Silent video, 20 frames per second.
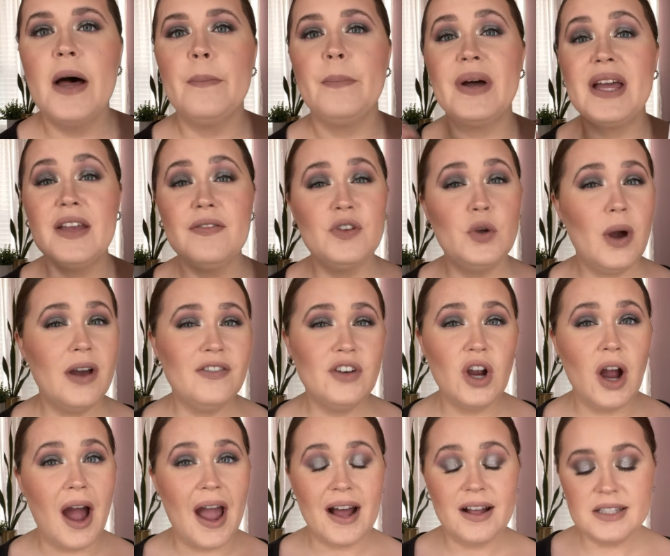But if you have
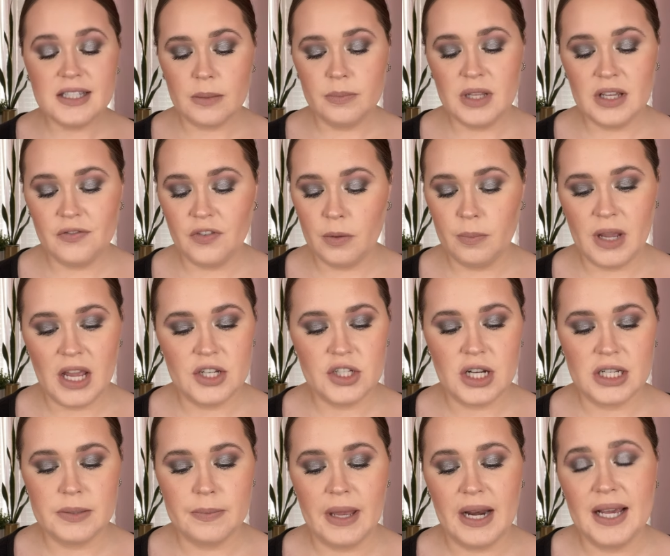your eye on something from BH
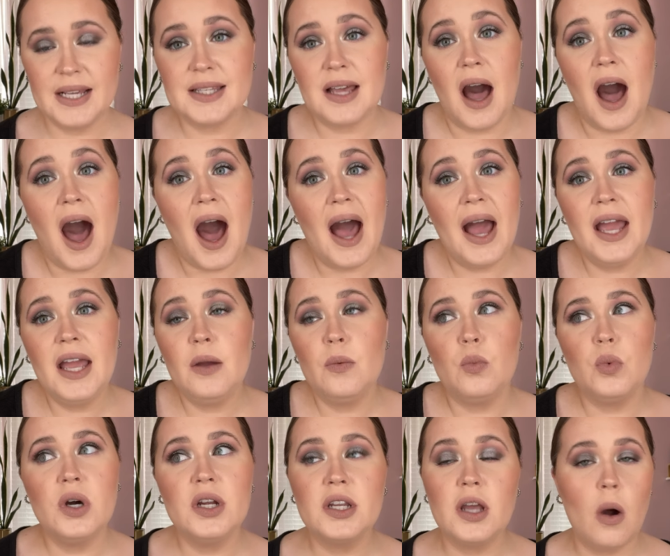Cosmetics, I
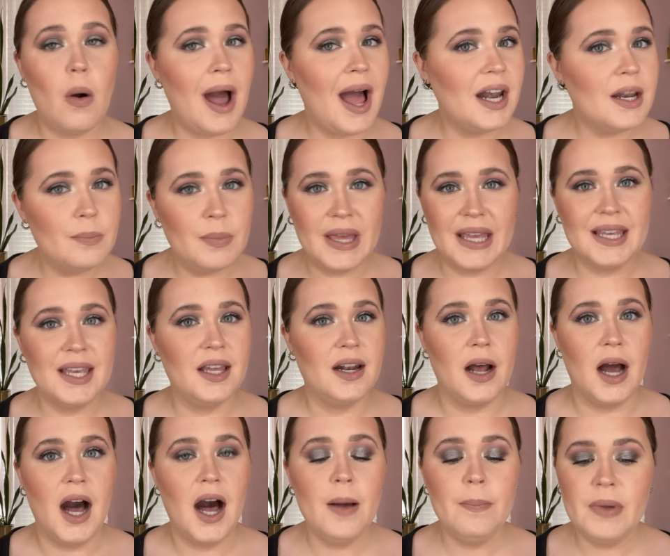would go ahead and pick it
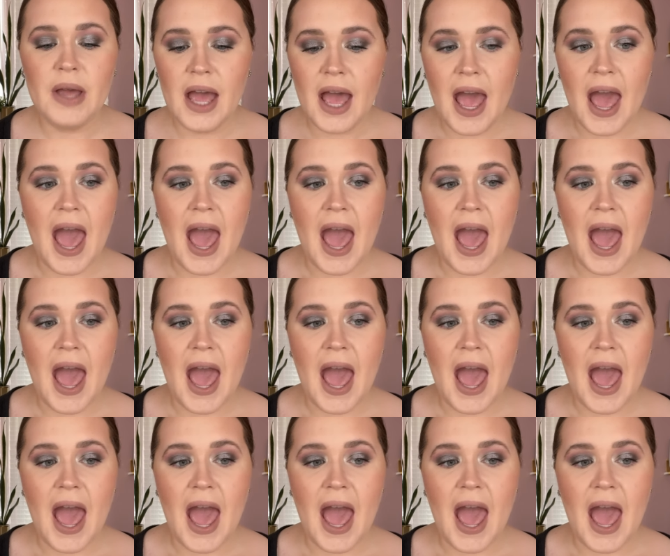up.